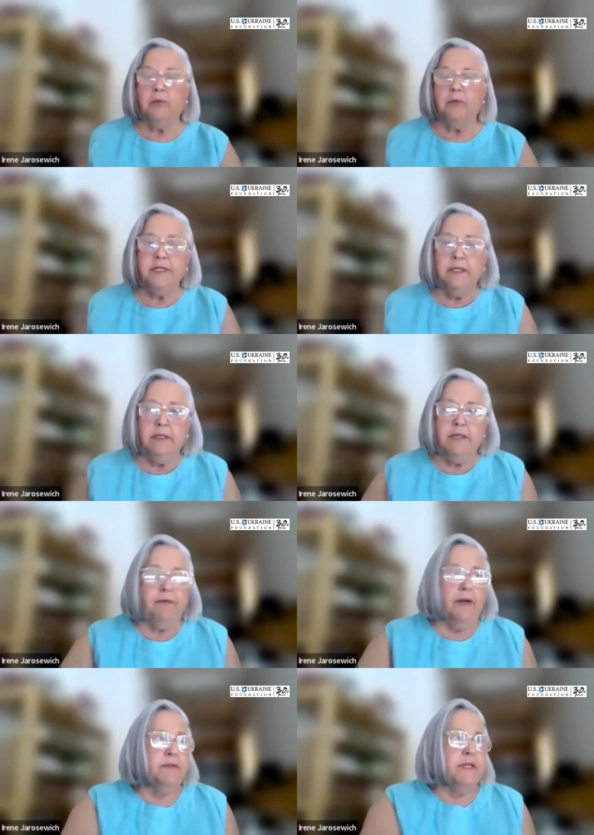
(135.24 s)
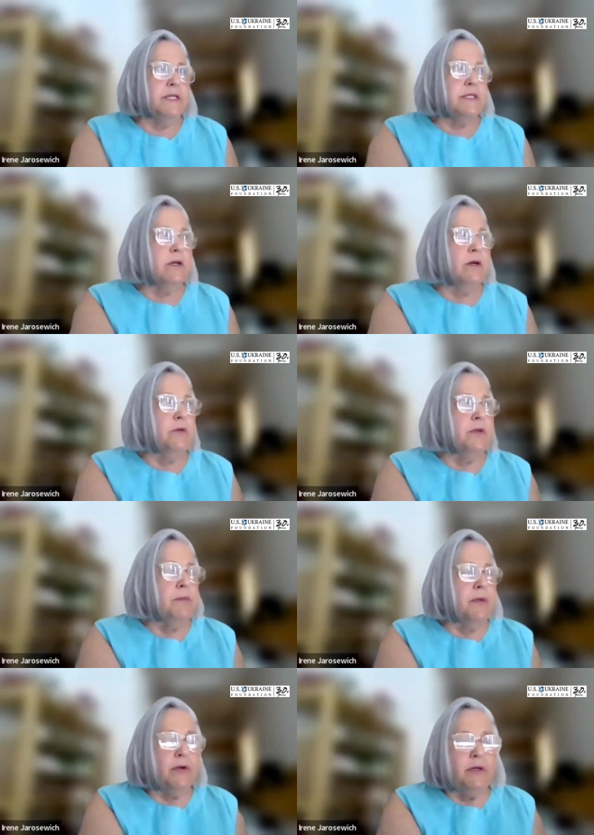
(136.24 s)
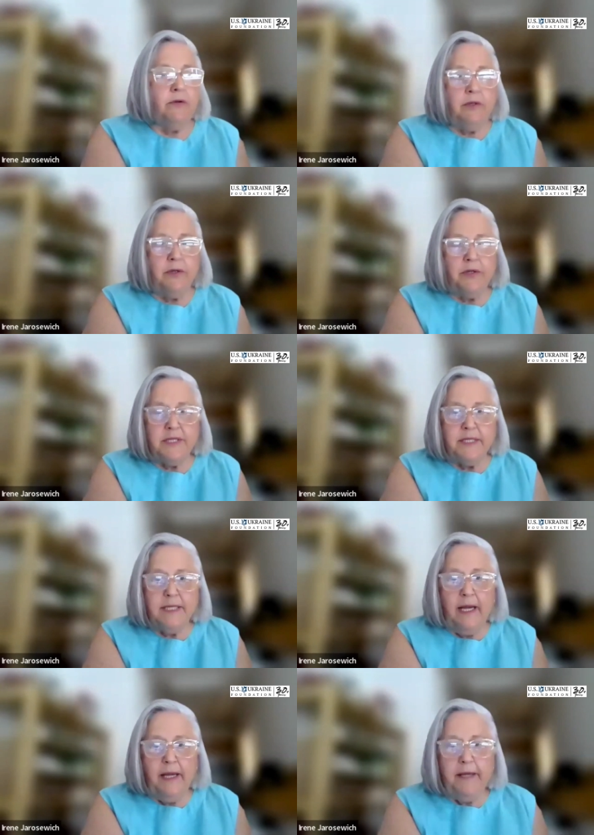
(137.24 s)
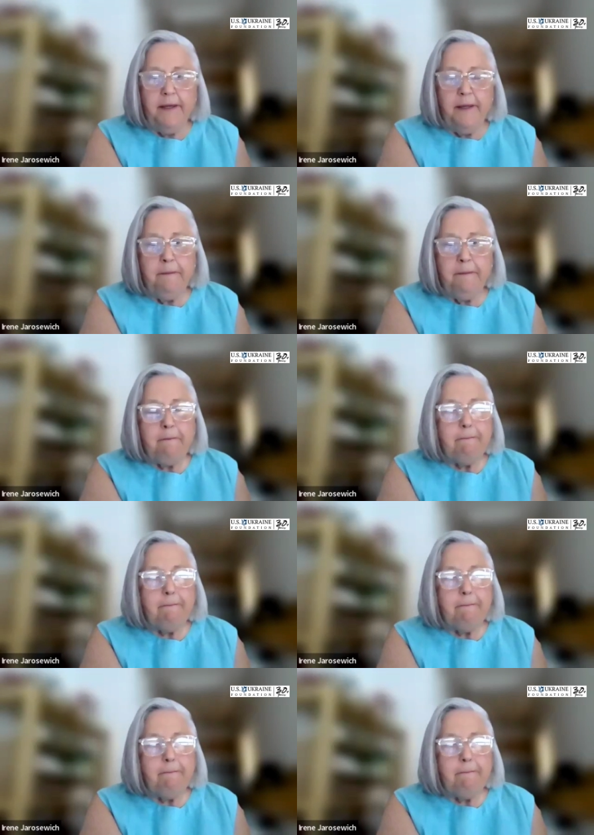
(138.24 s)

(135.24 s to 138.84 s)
recently, 5 days ago, the American Nuclear Society